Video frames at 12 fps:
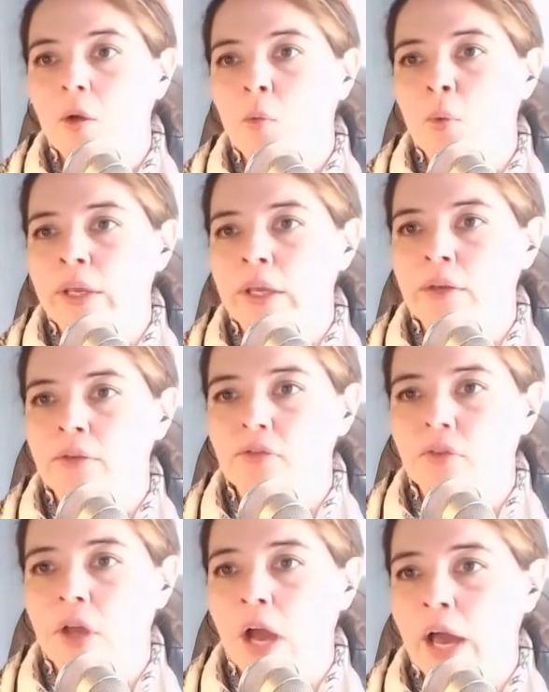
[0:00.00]

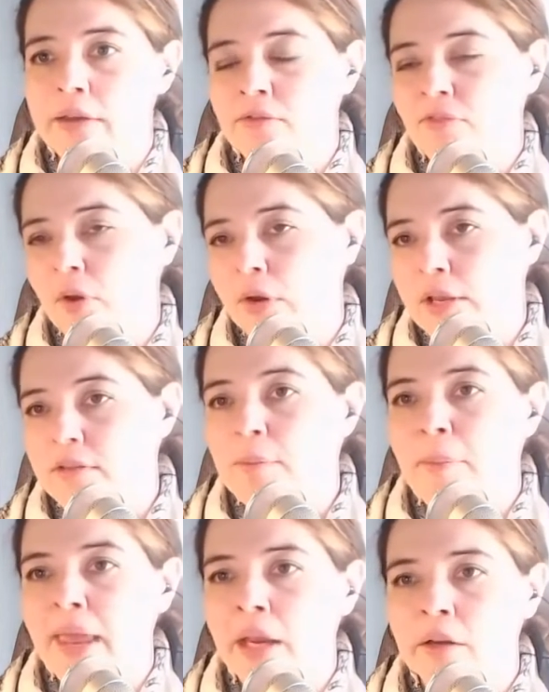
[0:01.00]
We've gotten various
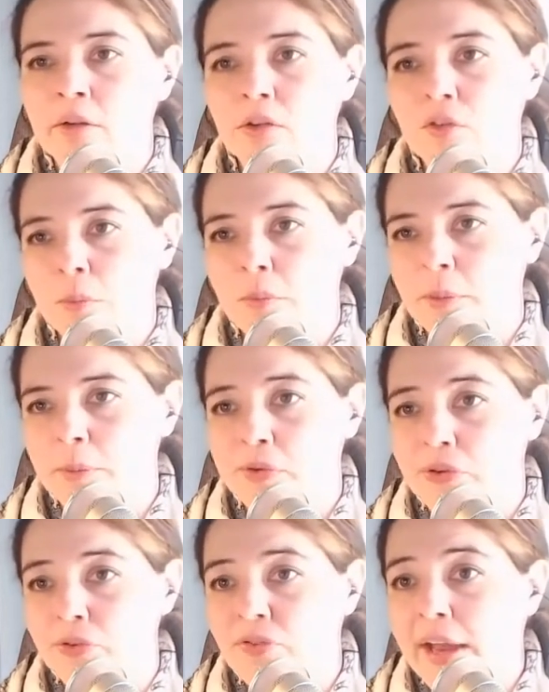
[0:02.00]
Mings from people
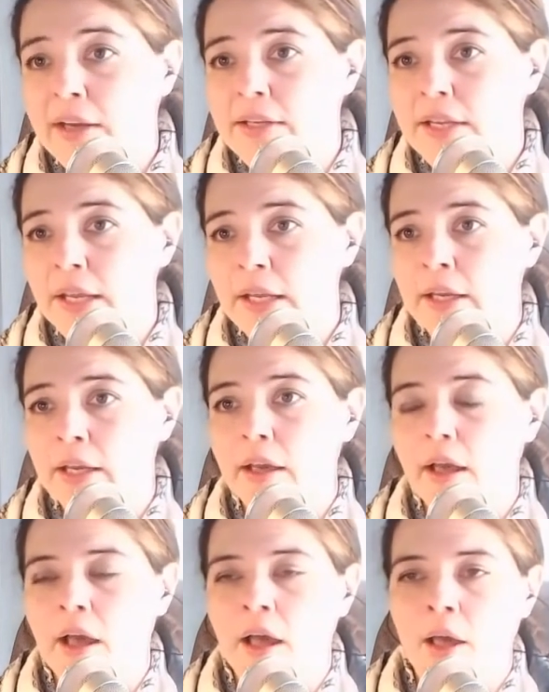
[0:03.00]
defecting,
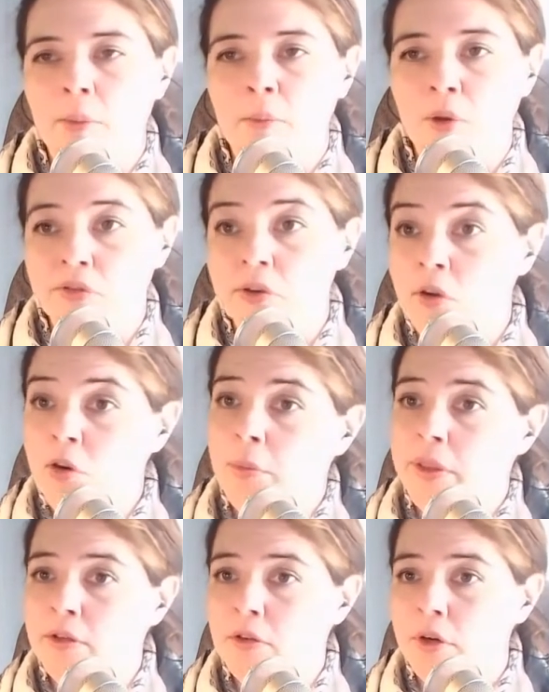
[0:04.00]
most
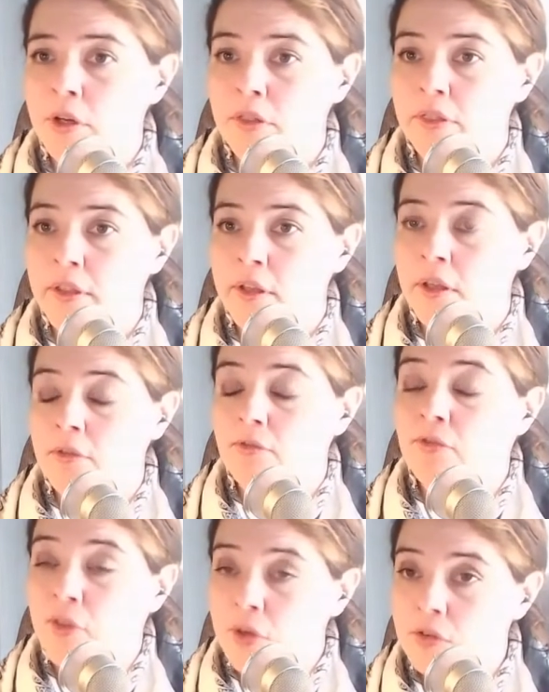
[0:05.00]
notably during the
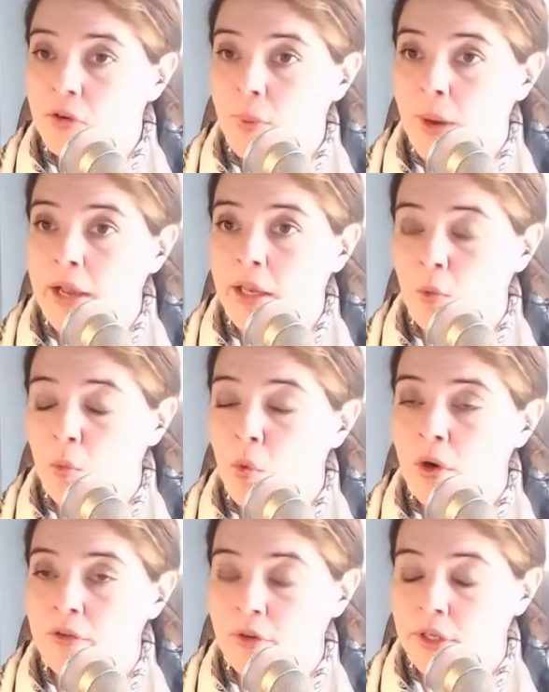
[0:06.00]
first Iraqi
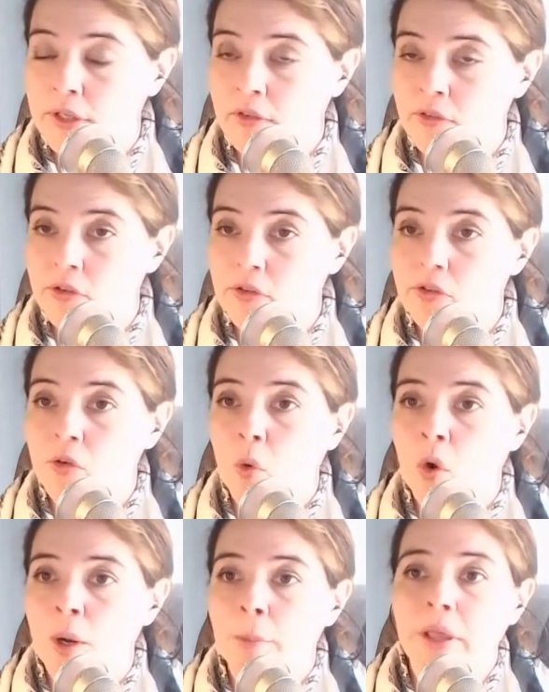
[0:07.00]
war during Desert
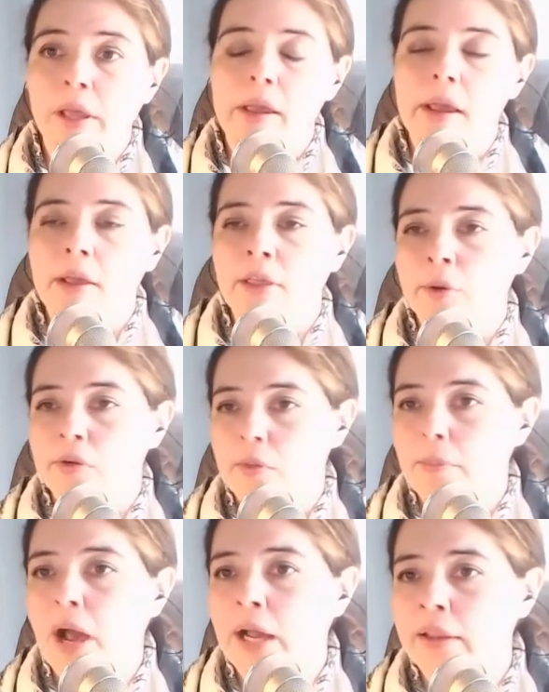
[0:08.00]
Storm. There was a
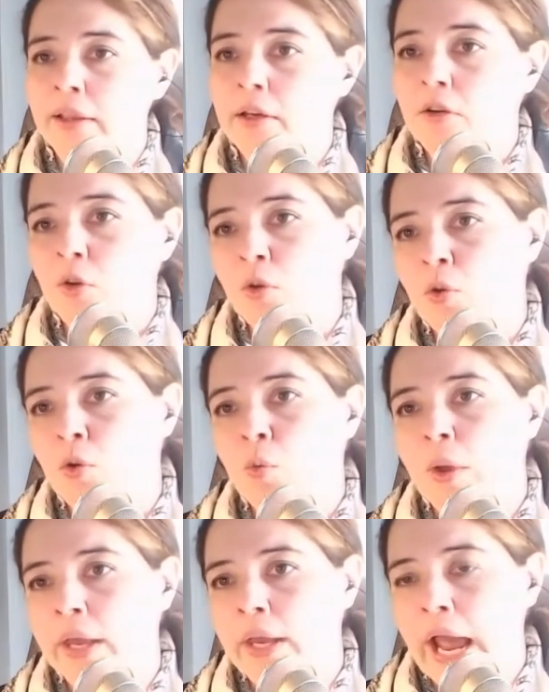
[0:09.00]
pilot who,
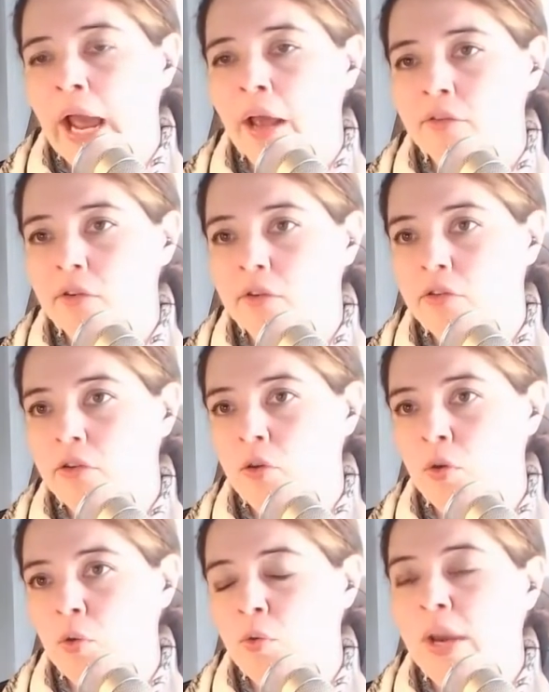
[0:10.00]
when asked
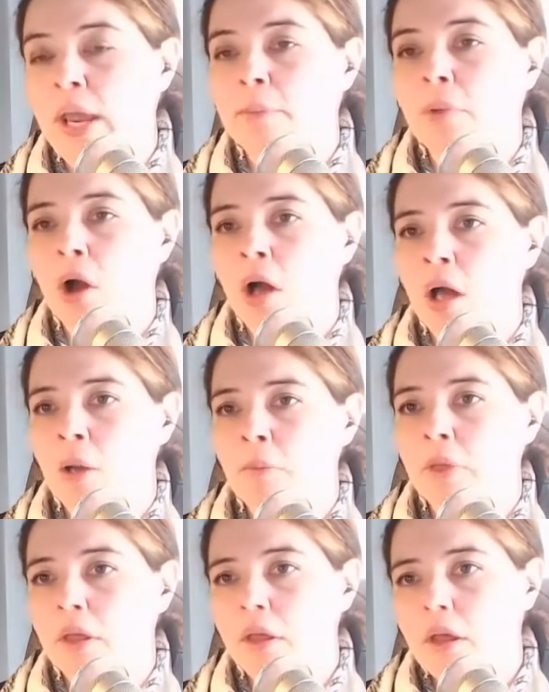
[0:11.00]
to napalm
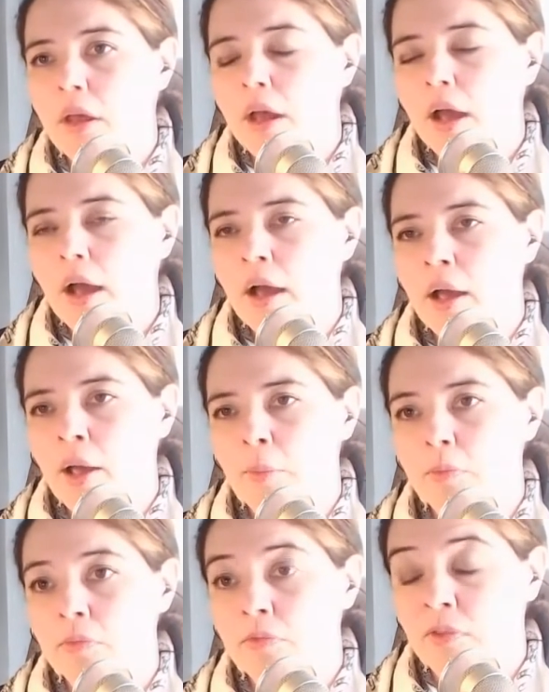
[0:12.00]

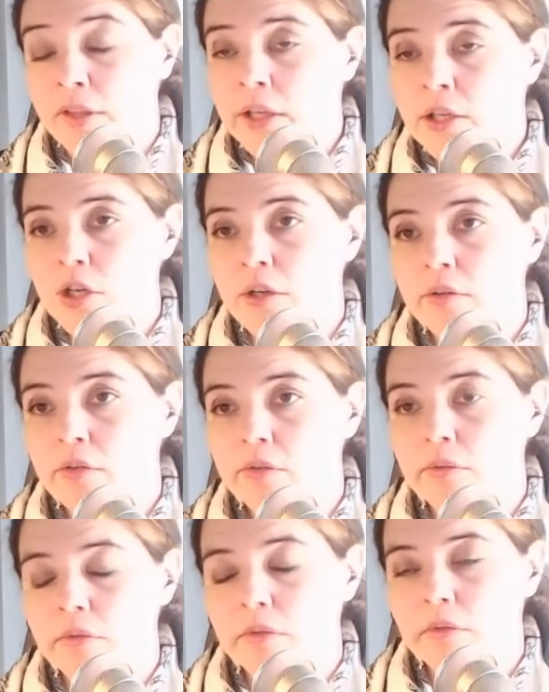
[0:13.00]

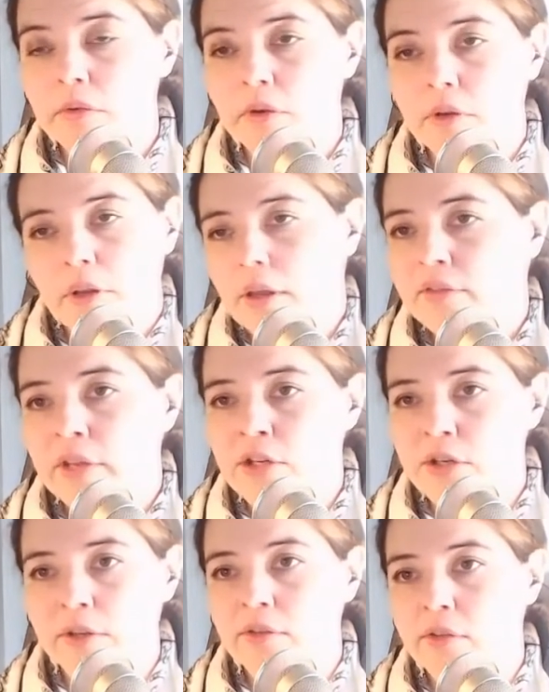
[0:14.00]
villages,
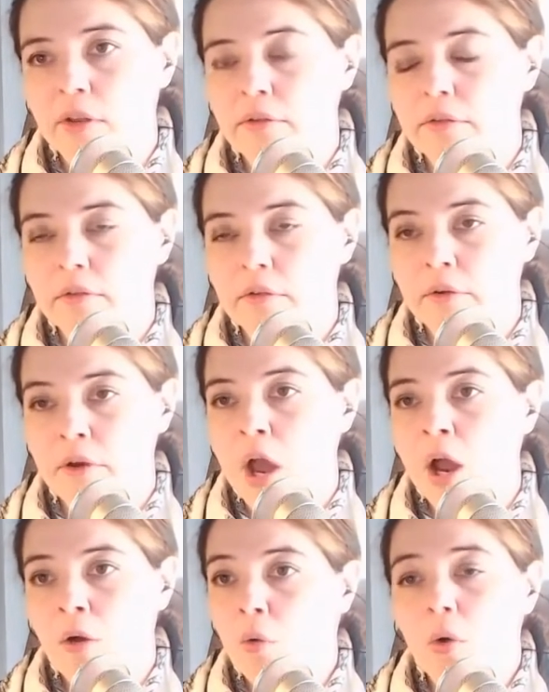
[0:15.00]
essentially said
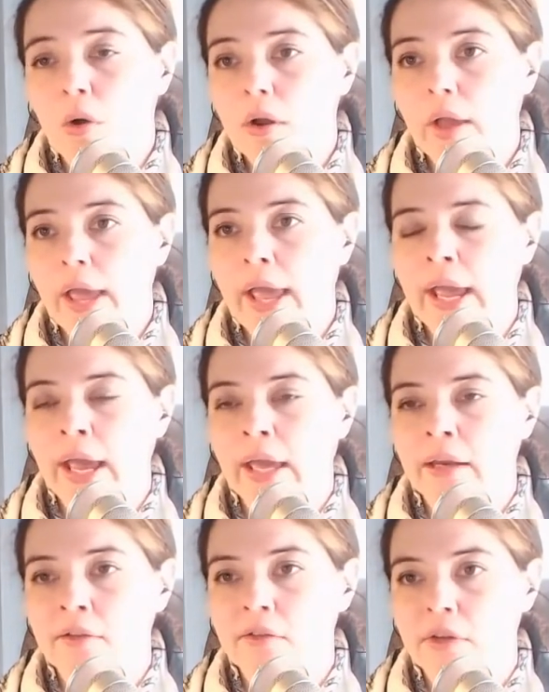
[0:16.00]
no,
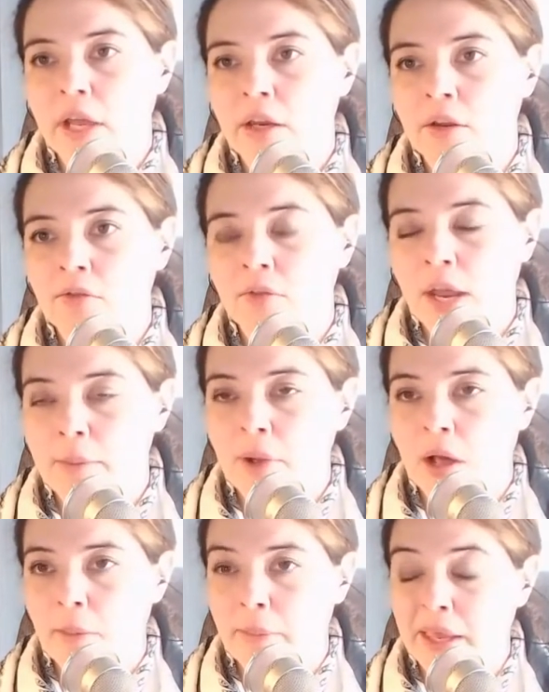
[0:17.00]
and instead of
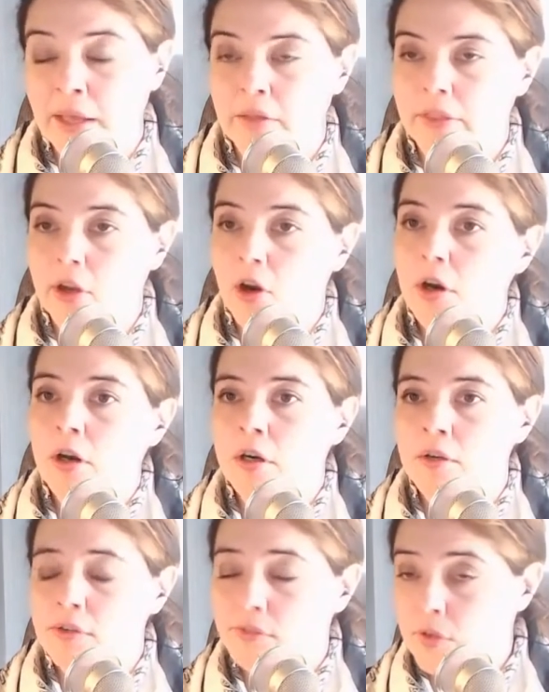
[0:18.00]
napalming the
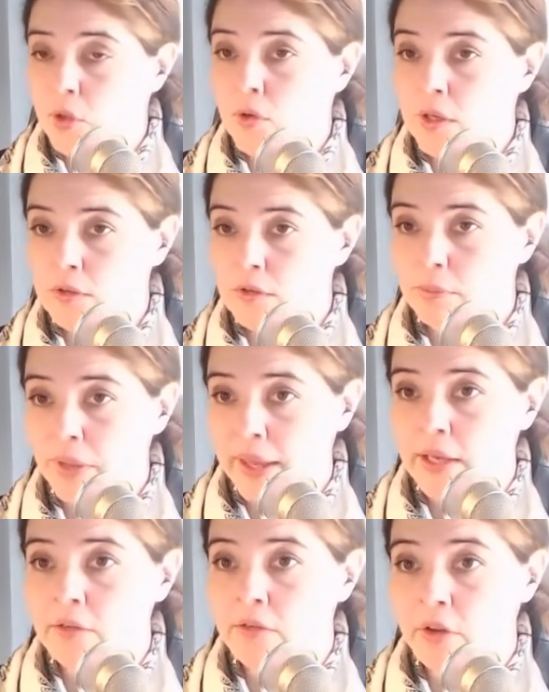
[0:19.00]
Kurds, flew his
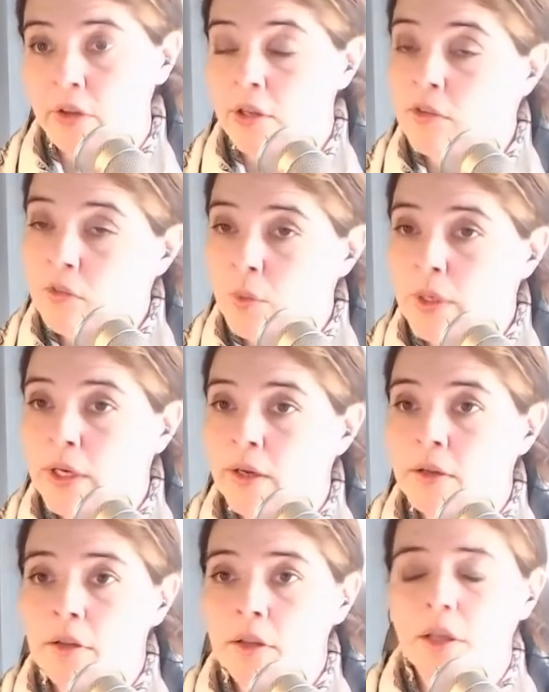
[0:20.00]
plane to Israel,